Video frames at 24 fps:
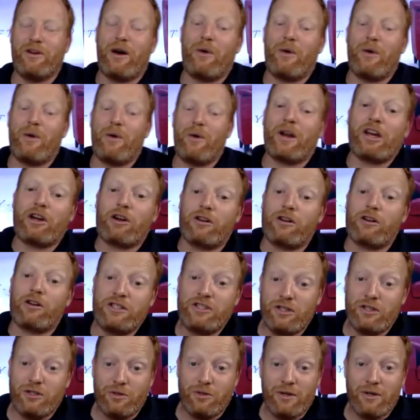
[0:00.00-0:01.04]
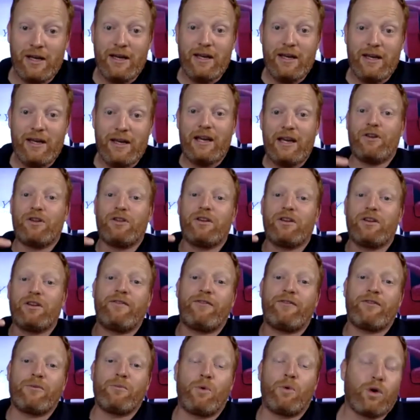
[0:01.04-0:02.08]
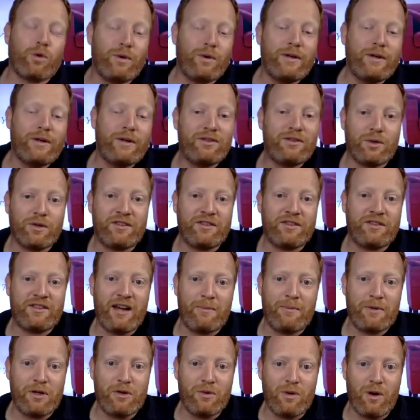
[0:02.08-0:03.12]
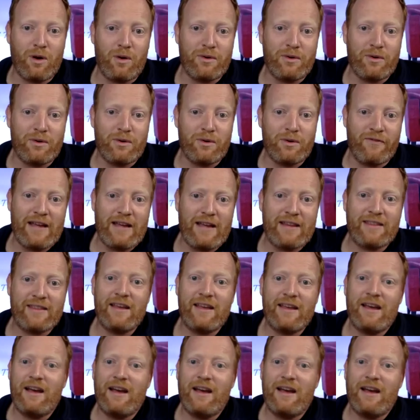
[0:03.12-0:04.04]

I want to encourage you, if you're looking for more resources to help you grow in your faith,